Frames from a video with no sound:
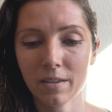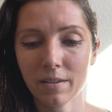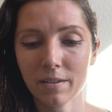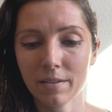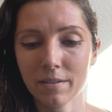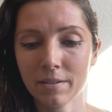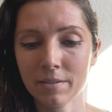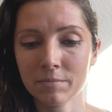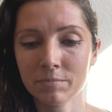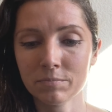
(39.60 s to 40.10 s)

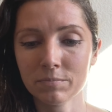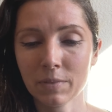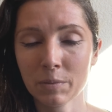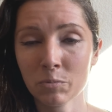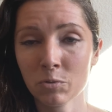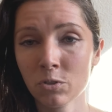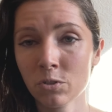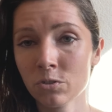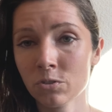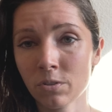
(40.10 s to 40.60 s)
I'm
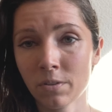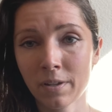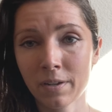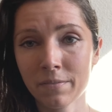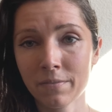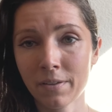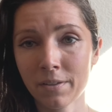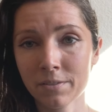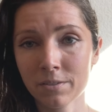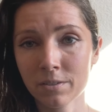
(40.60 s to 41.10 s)
sure there's a lot
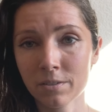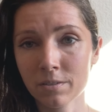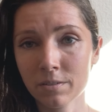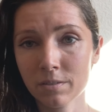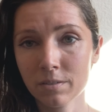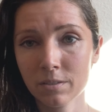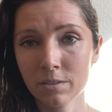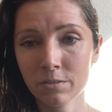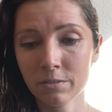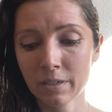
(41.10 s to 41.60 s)
of other
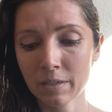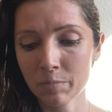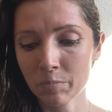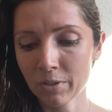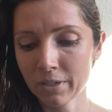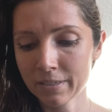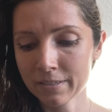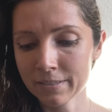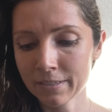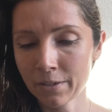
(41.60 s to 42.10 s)
great
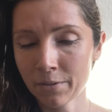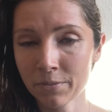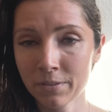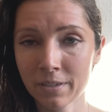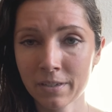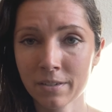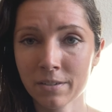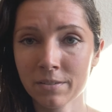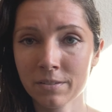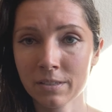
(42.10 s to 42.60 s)
brands out
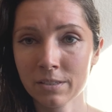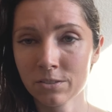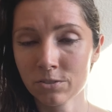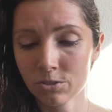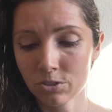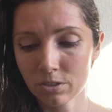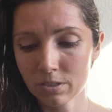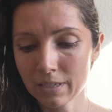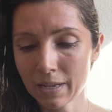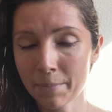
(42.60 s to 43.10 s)
there. These
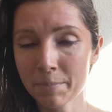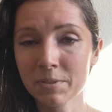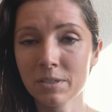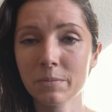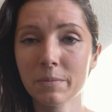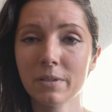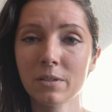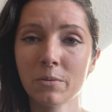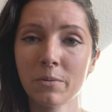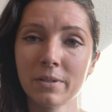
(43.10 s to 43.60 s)
just happen to
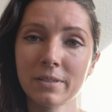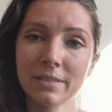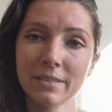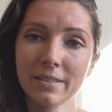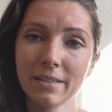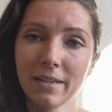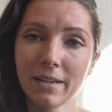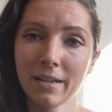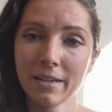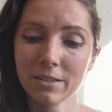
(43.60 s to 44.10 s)
be the ones
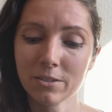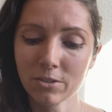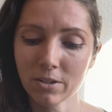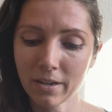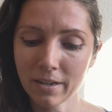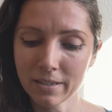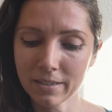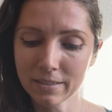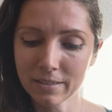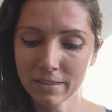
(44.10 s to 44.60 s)
that I
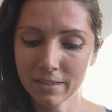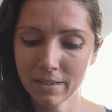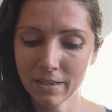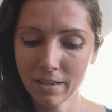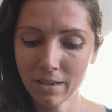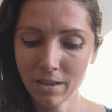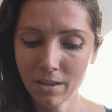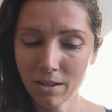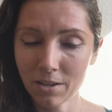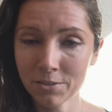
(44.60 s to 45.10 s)
tried.
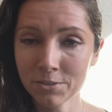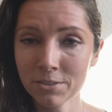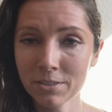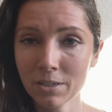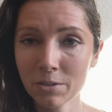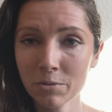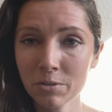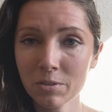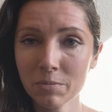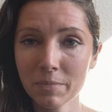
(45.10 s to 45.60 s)
I'll
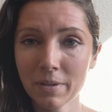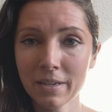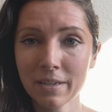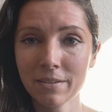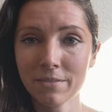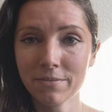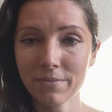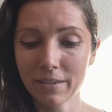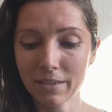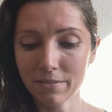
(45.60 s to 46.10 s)
start with
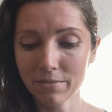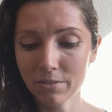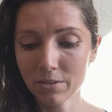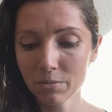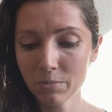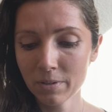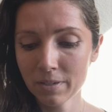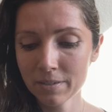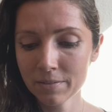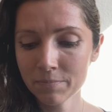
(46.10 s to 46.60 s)
my
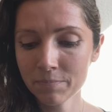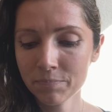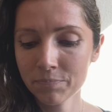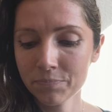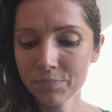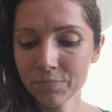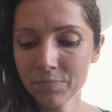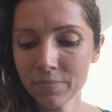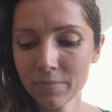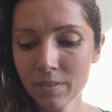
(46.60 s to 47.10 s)
favorite one,
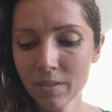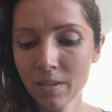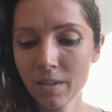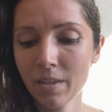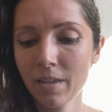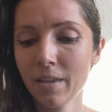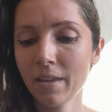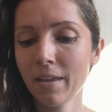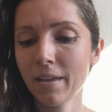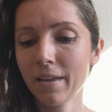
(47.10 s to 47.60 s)

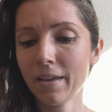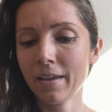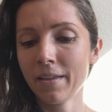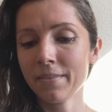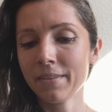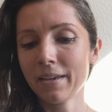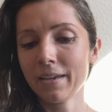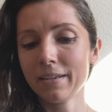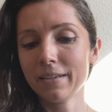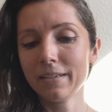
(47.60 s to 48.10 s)

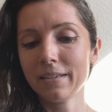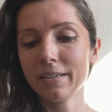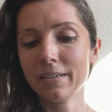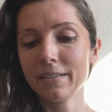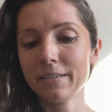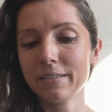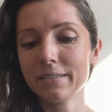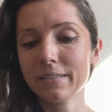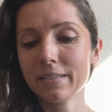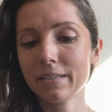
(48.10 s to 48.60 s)
and that
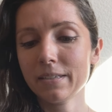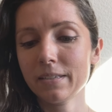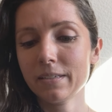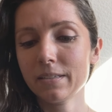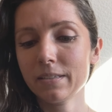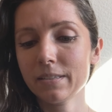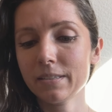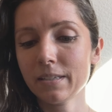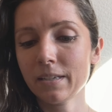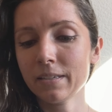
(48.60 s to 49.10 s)
is
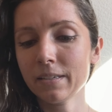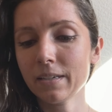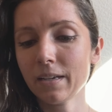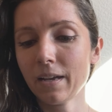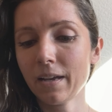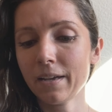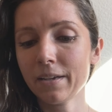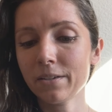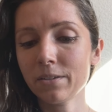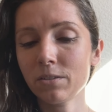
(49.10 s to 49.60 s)
Sunny
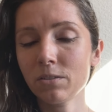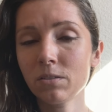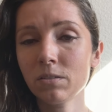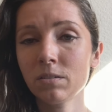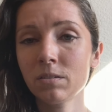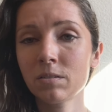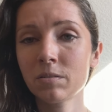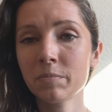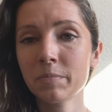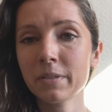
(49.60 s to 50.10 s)
Isle
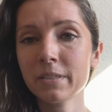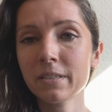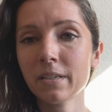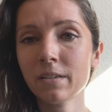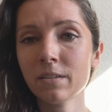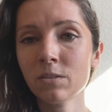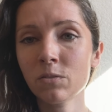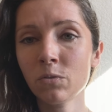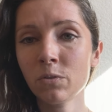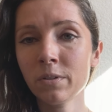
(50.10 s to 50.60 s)

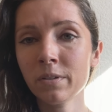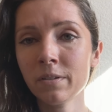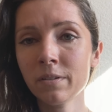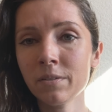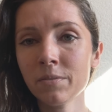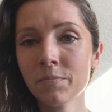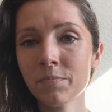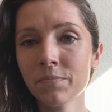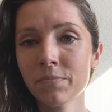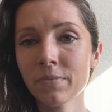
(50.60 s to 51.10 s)
Batanaoil,